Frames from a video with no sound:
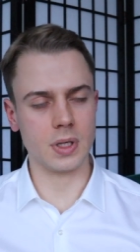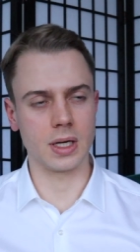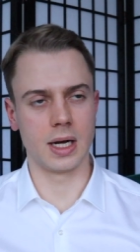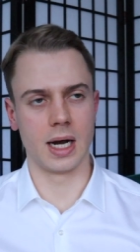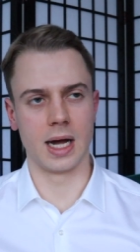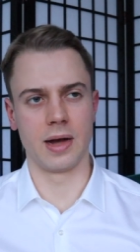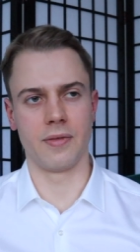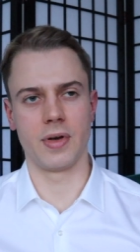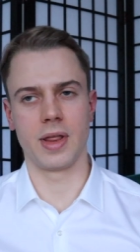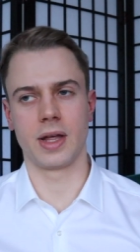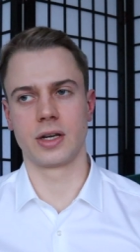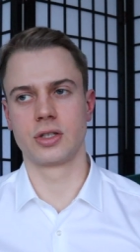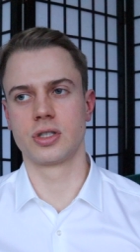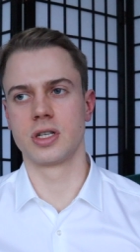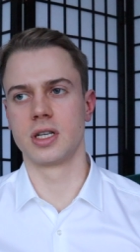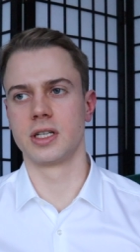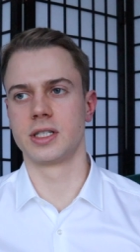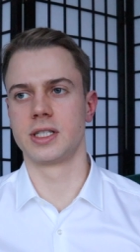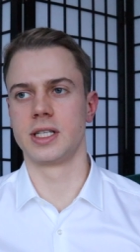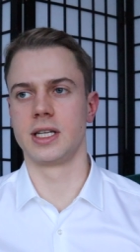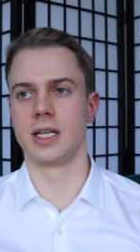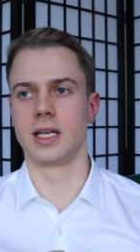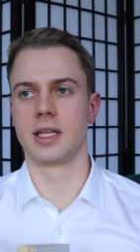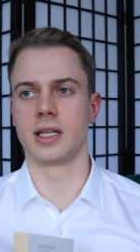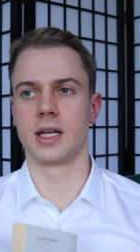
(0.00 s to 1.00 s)
I haven't actually
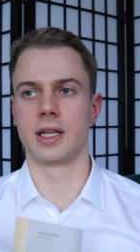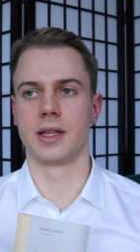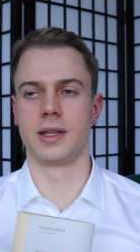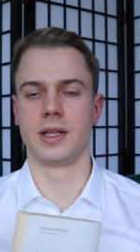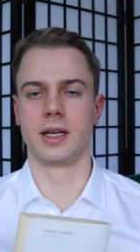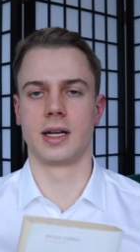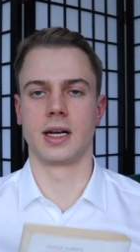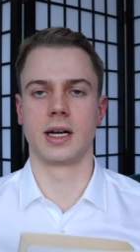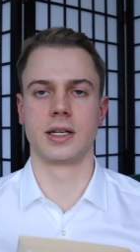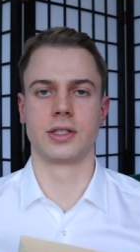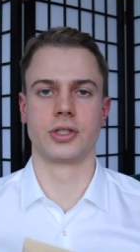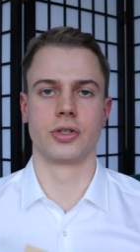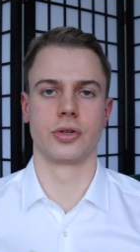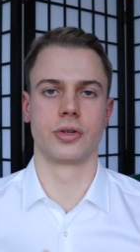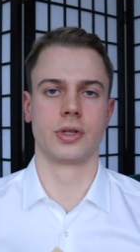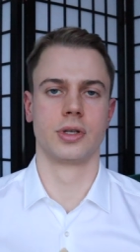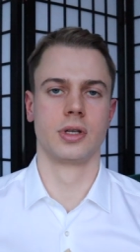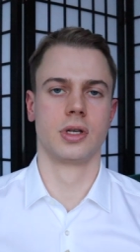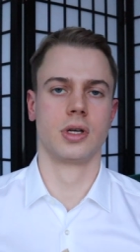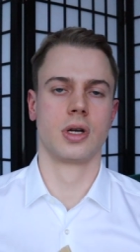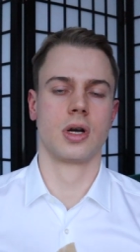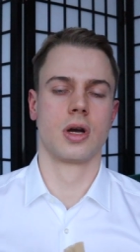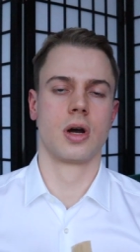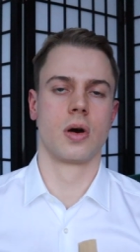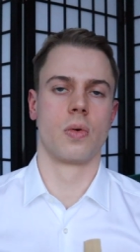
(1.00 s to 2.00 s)
seen it. I think I should
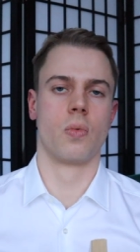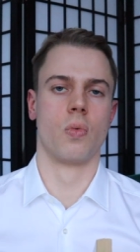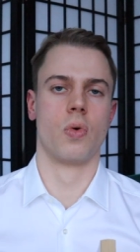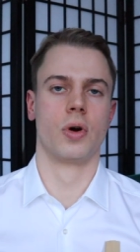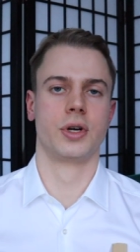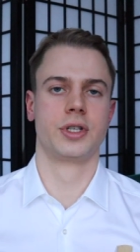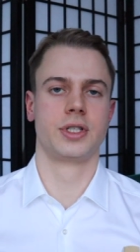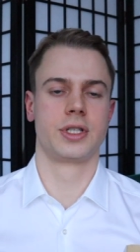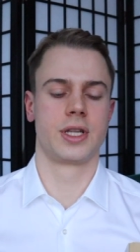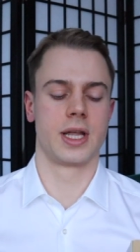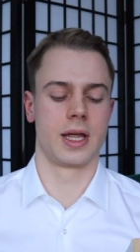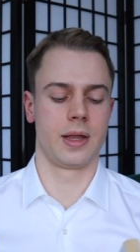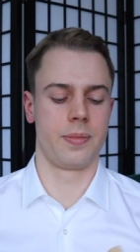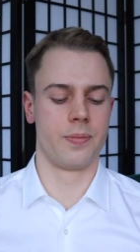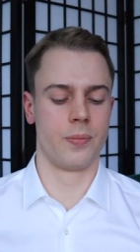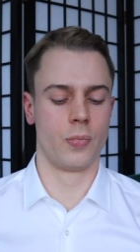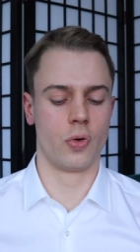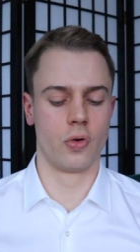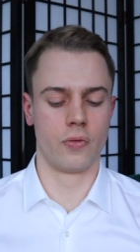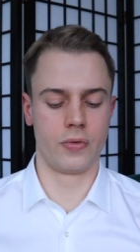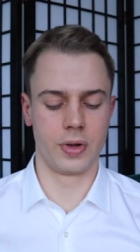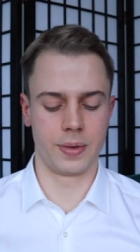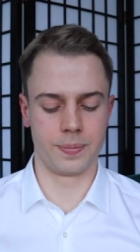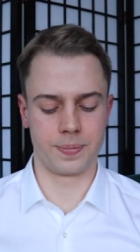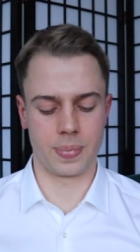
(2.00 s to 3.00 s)
watch that
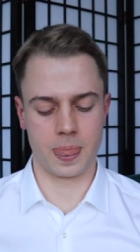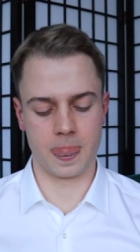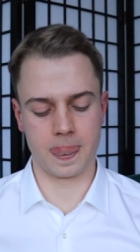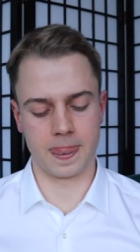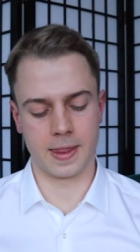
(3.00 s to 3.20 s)
movie.